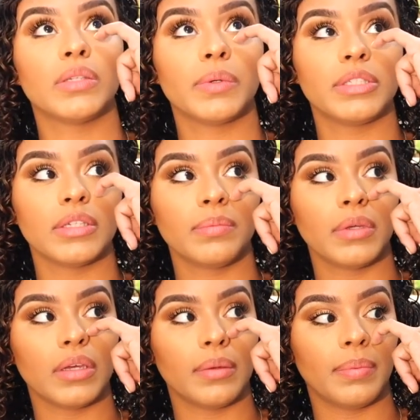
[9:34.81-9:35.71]
So it took
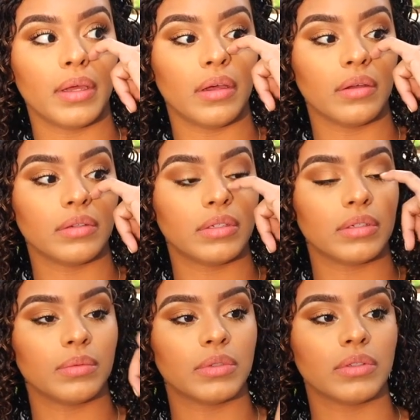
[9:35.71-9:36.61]
me about,
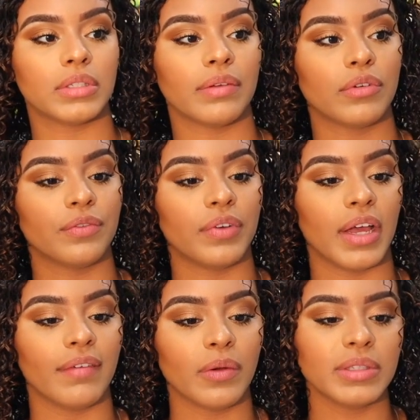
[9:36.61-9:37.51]
it was a
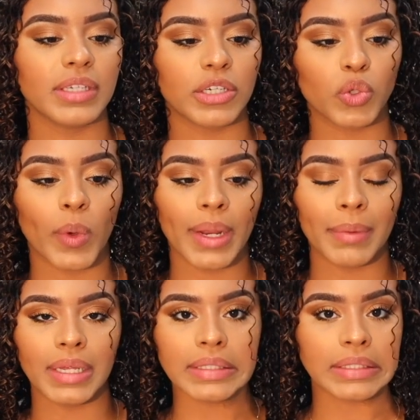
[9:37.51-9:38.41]
7:05, I would say 20
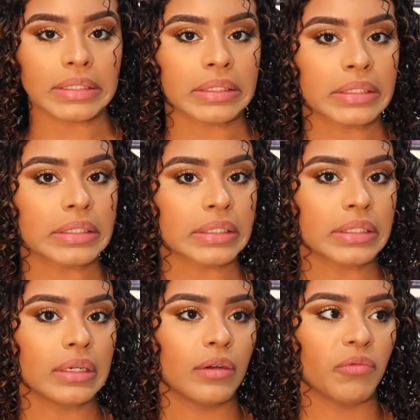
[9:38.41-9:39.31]
minutes,
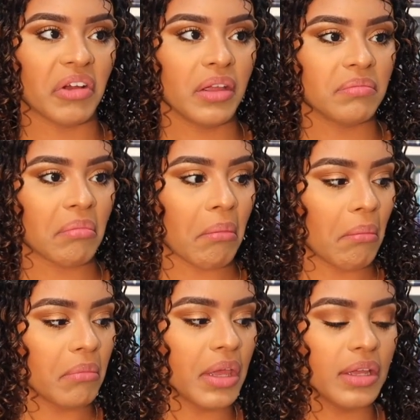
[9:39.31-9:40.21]
right?
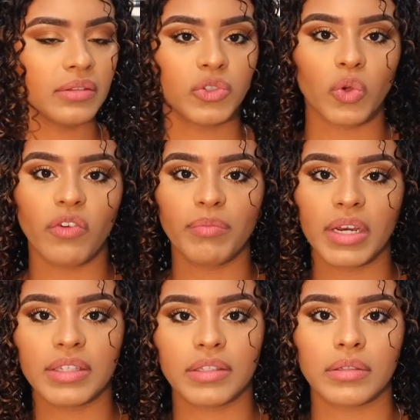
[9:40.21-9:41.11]
Yeah, 12
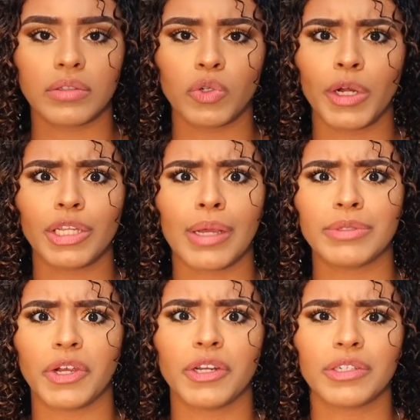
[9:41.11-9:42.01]
minutes,
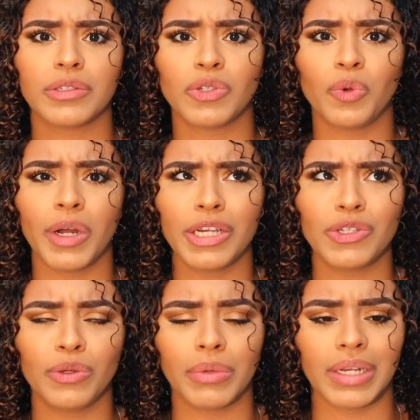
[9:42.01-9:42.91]

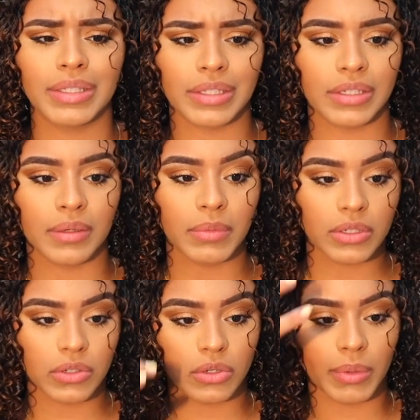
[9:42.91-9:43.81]
22 minutes it took me
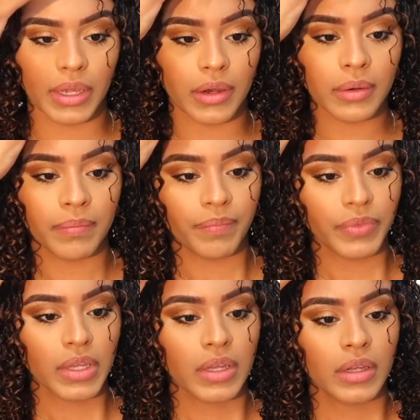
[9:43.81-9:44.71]
to do my hair.
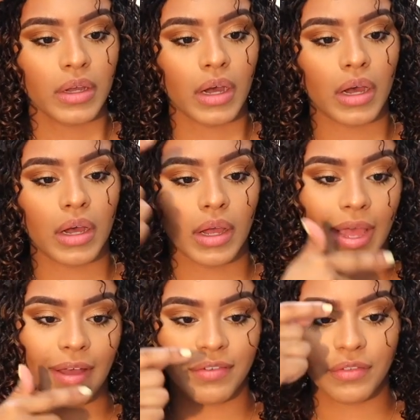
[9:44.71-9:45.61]

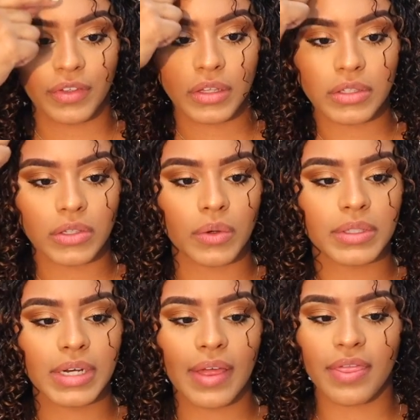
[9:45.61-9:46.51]
Half of it, so
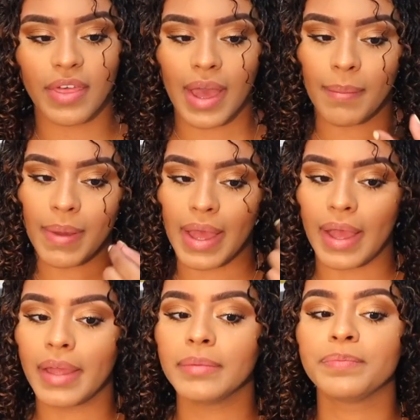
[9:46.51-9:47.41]
it's not that
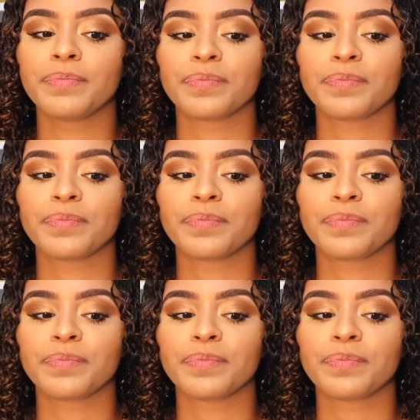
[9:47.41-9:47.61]
bad.